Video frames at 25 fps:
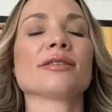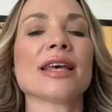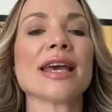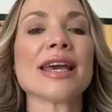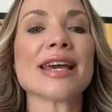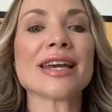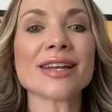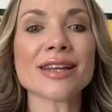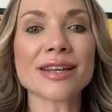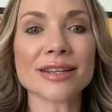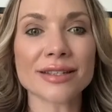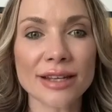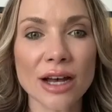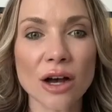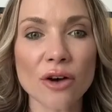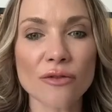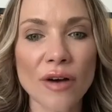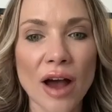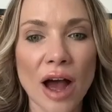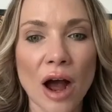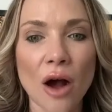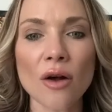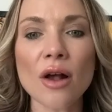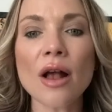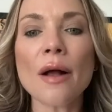taking yourself
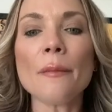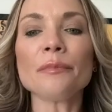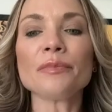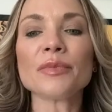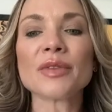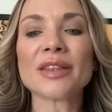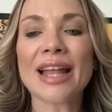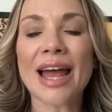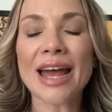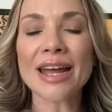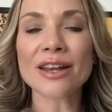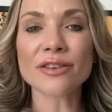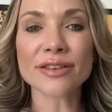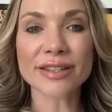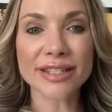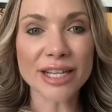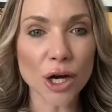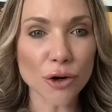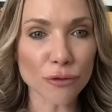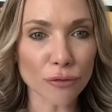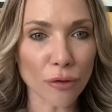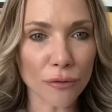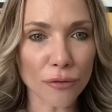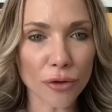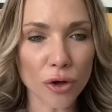out, letting
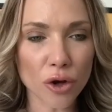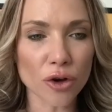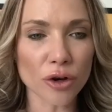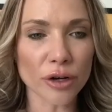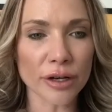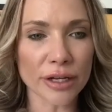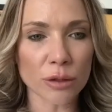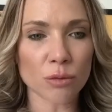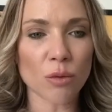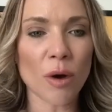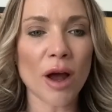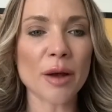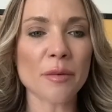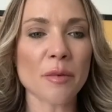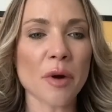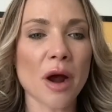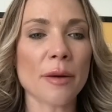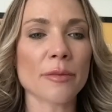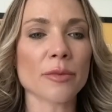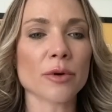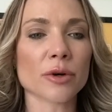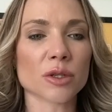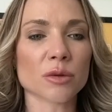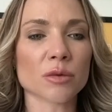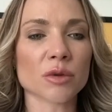yourself off the hook is what
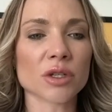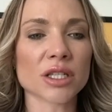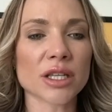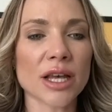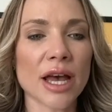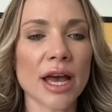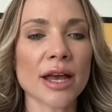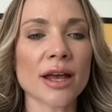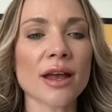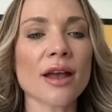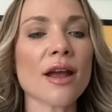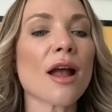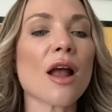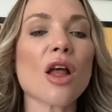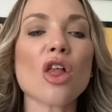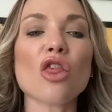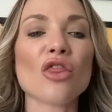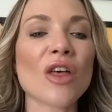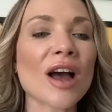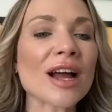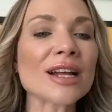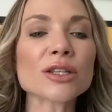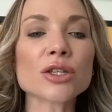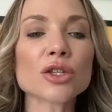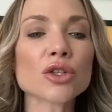Abraham Hicks would say.
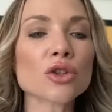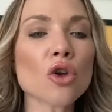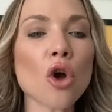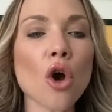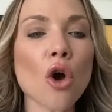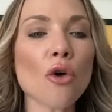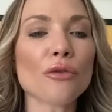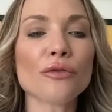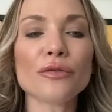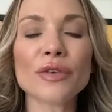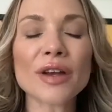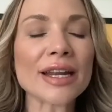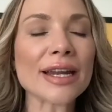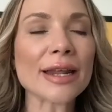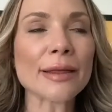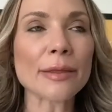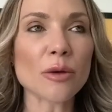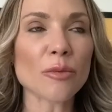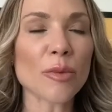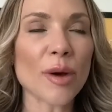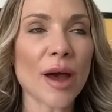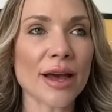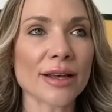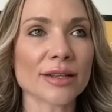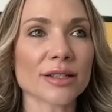That's not feeling
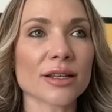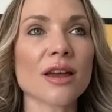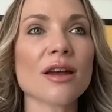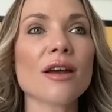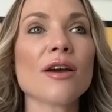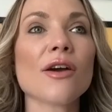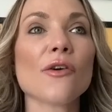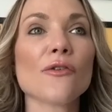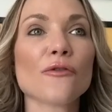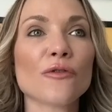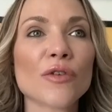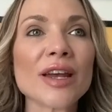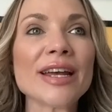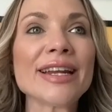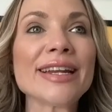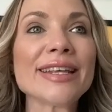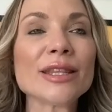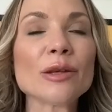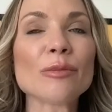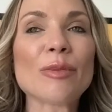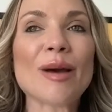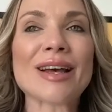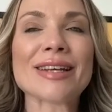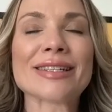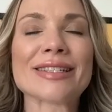the best. Feeling
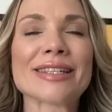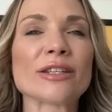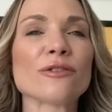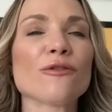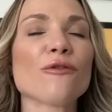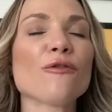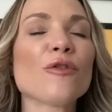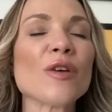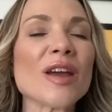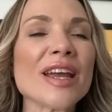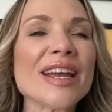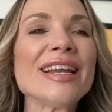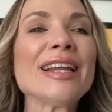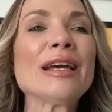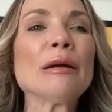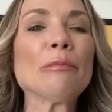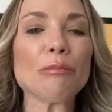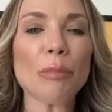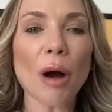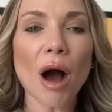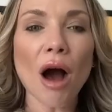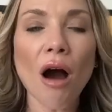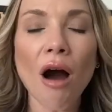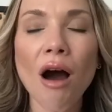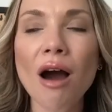the best is
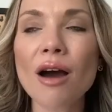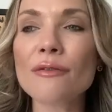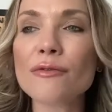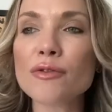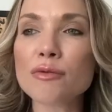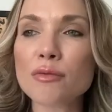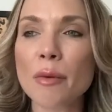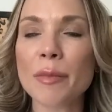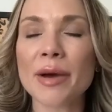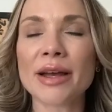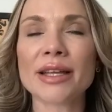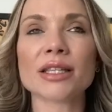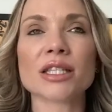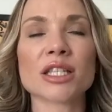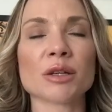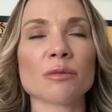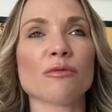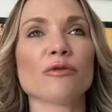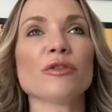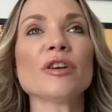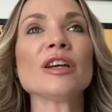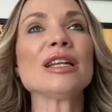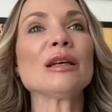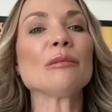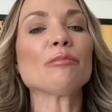feeling part of the momentum,
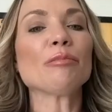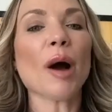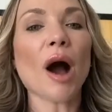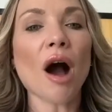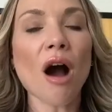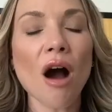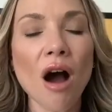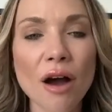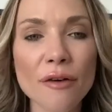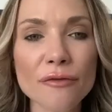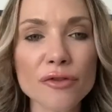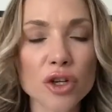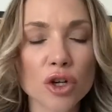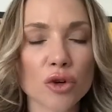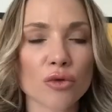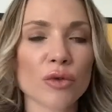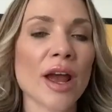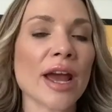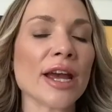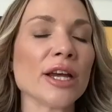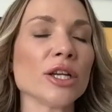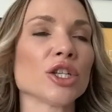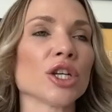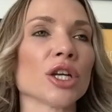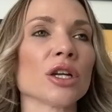feeling part of the
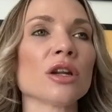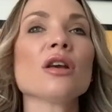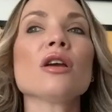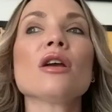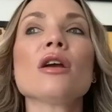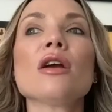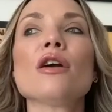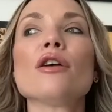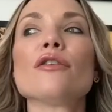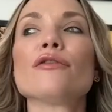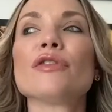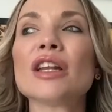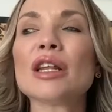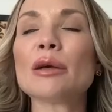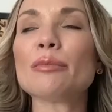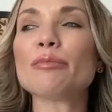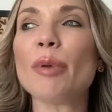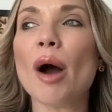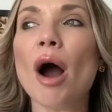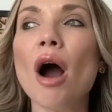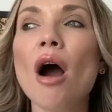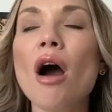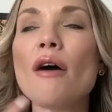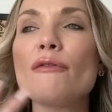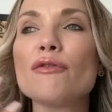creation, feeling
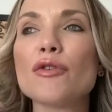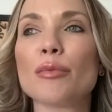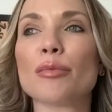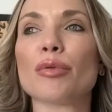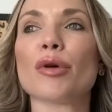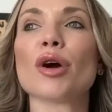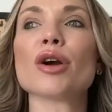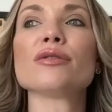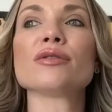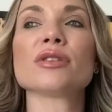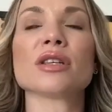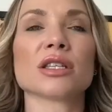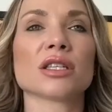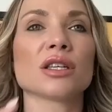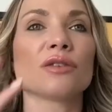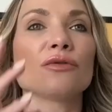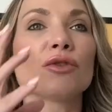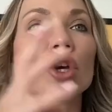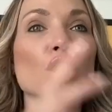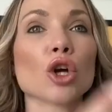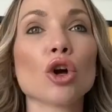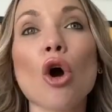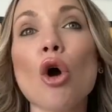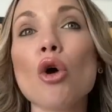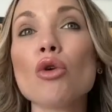part of the process of
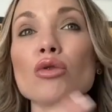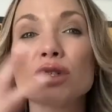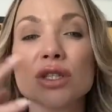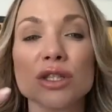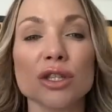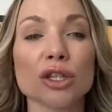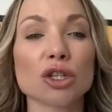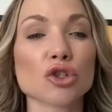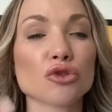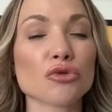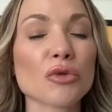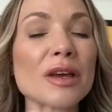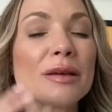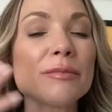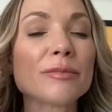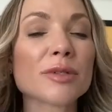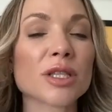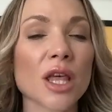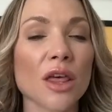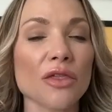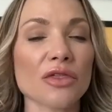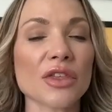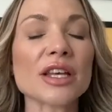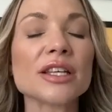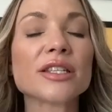the goals and the dreams
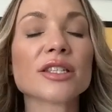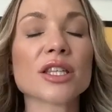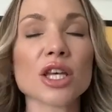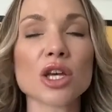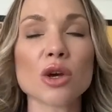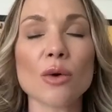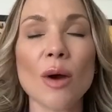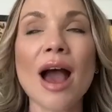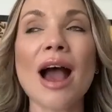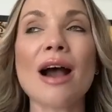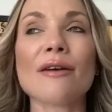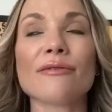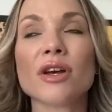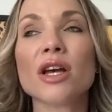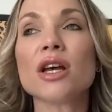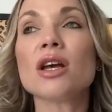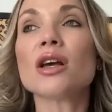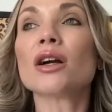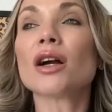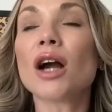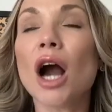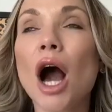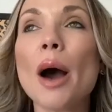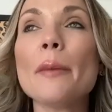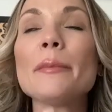and the things that you have
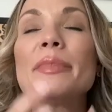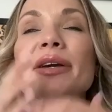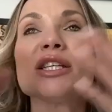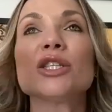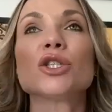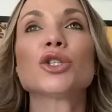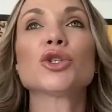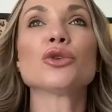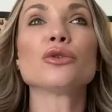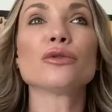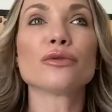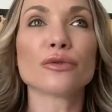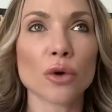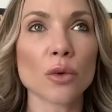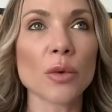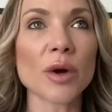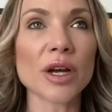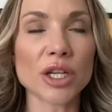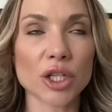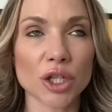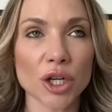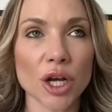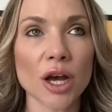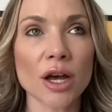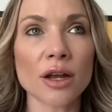coming to
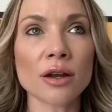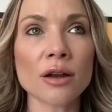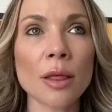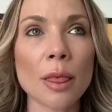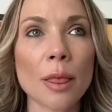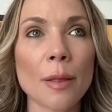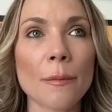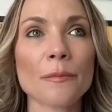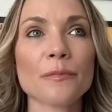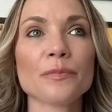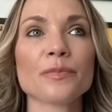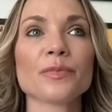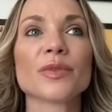fruition.